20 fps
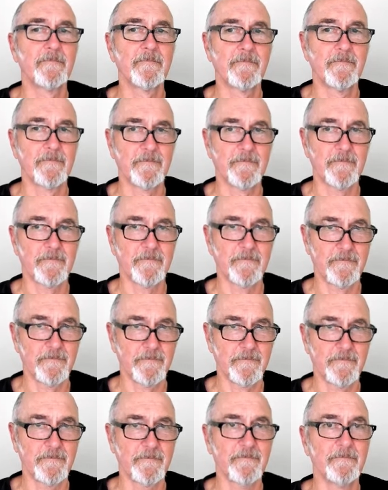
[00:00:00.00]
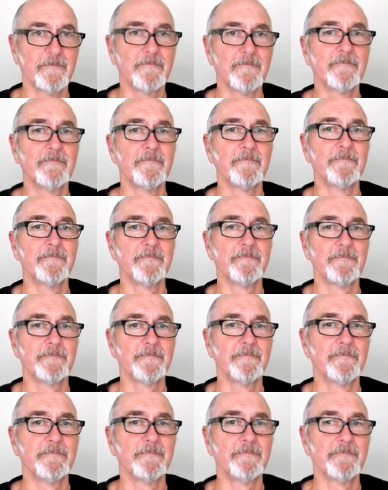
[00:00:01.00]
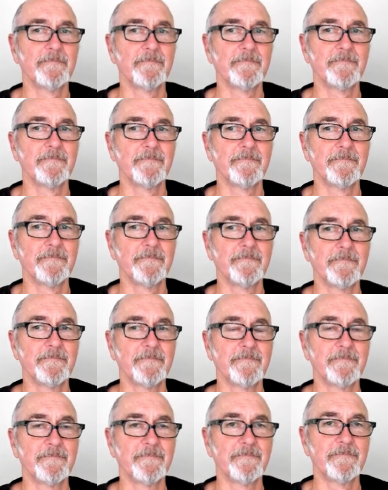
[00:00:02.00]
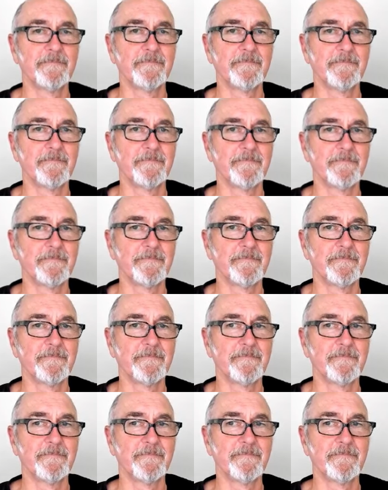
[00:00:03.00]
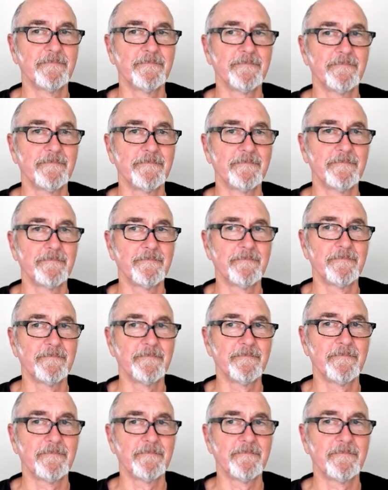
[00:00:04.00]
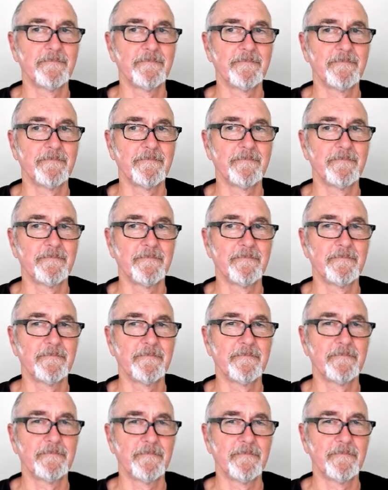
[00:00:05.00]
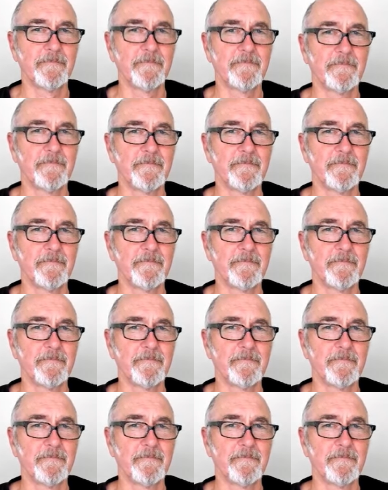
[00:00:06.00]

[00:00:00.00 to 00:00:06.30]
This person isn't speaking.